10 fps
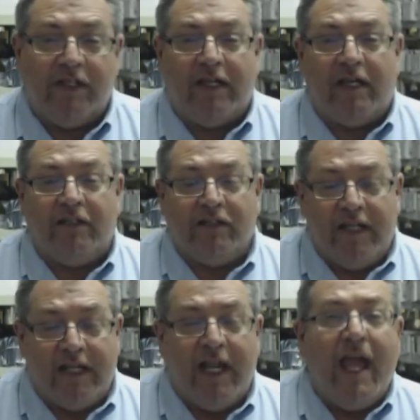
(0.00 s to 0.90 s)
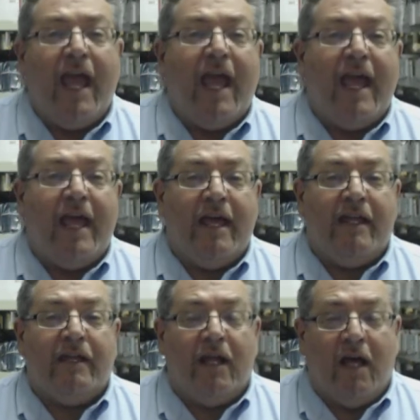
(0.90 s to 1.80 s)
click on the link,
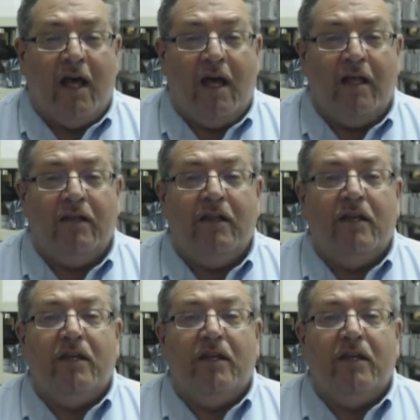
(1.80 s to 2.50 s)
and uh,